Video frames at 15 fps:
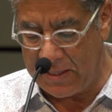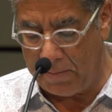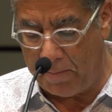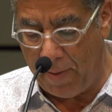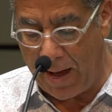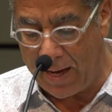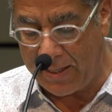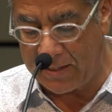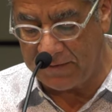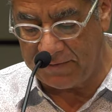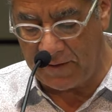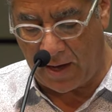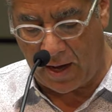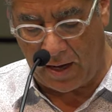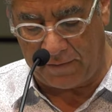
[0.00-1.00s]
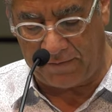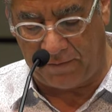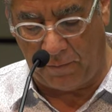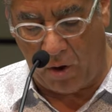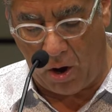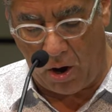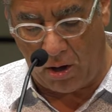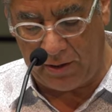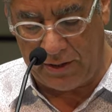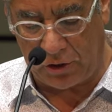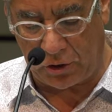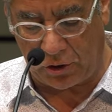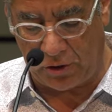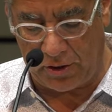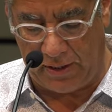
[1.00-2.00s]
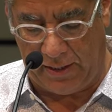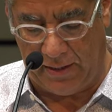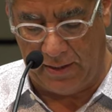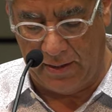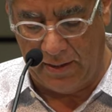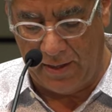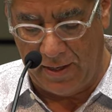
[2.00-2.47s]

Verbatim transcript: in the mind of God from all eternity.